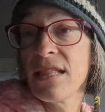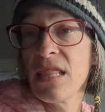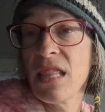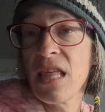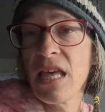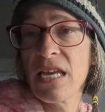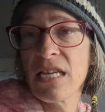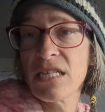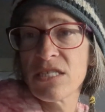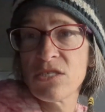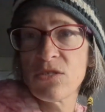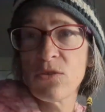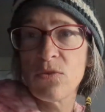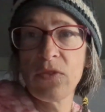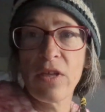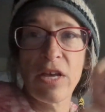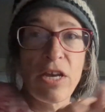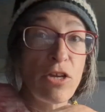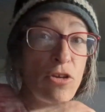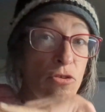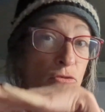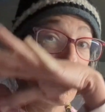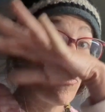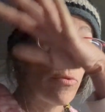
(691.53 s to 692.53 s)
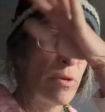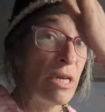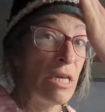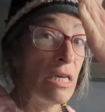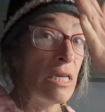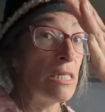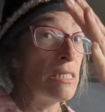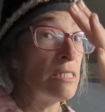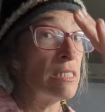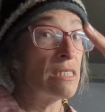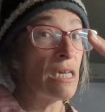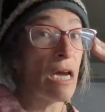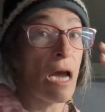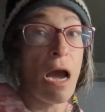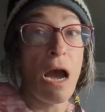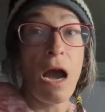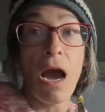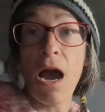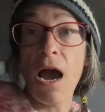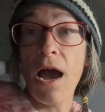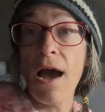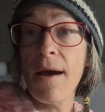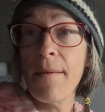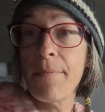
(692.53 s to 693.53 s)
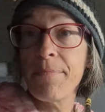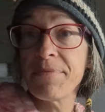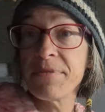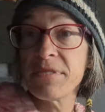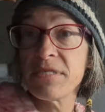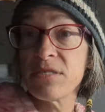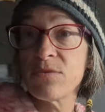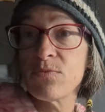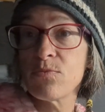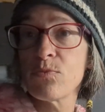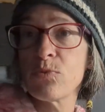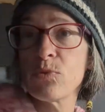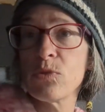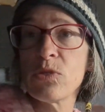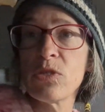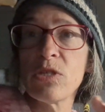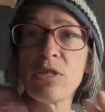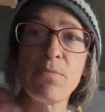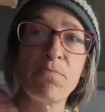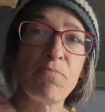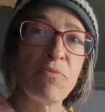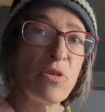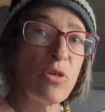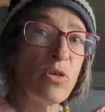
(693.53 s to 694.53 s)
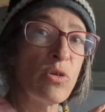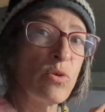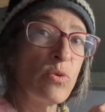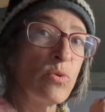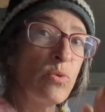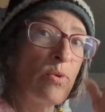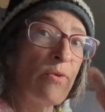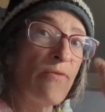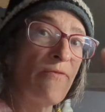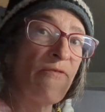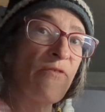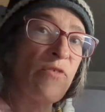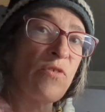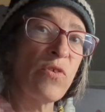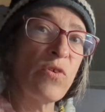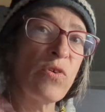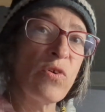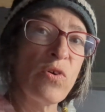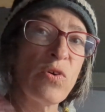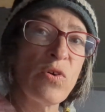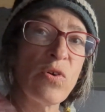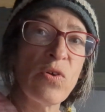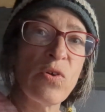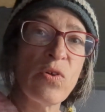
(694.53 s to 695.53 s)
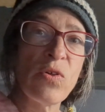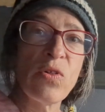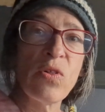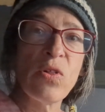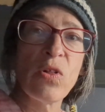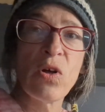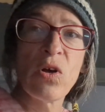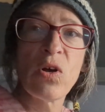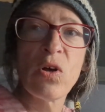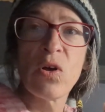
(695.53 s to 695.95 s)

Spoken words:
Like, so like green topped, really beautiful,